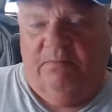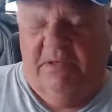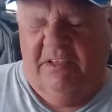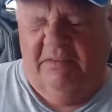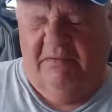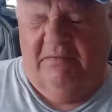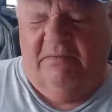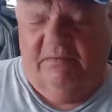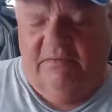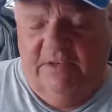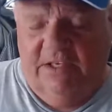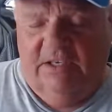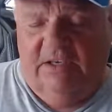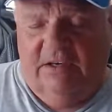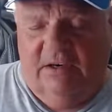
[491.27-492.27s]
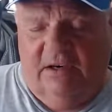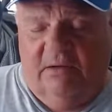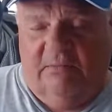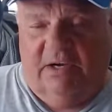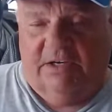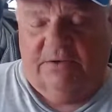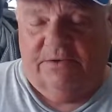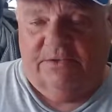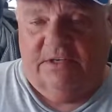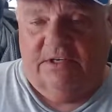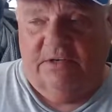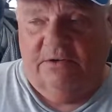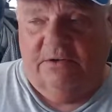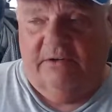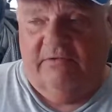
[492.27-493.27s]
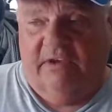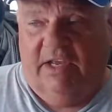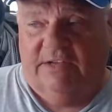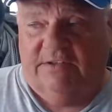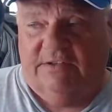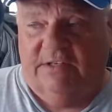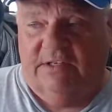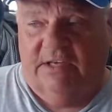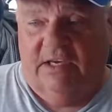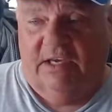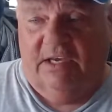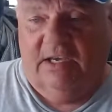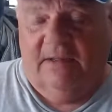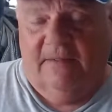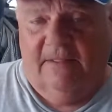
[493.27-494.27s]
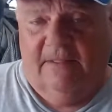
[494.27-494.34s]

FPV on my Crescendo Advanced today,